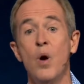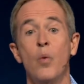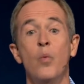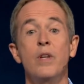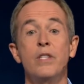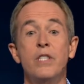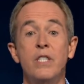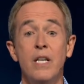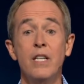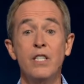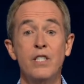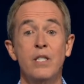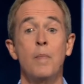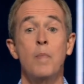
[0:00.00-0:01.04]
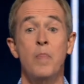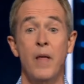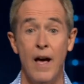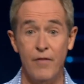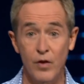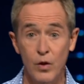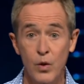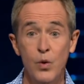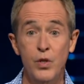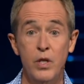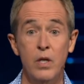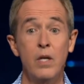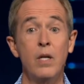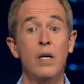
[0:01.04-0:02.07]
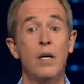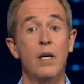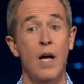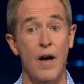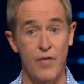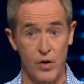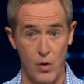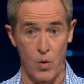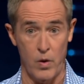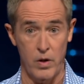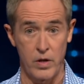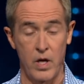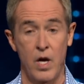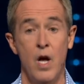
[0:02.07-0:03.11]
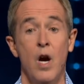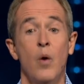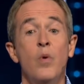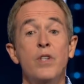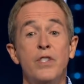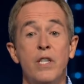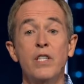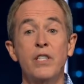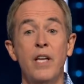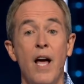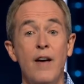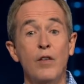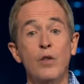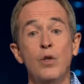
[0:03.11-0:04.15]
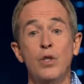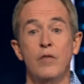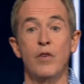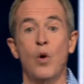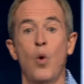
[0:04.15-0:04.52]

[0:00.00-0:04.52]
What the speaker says: resist the evolution of a court. Resist the evolution of a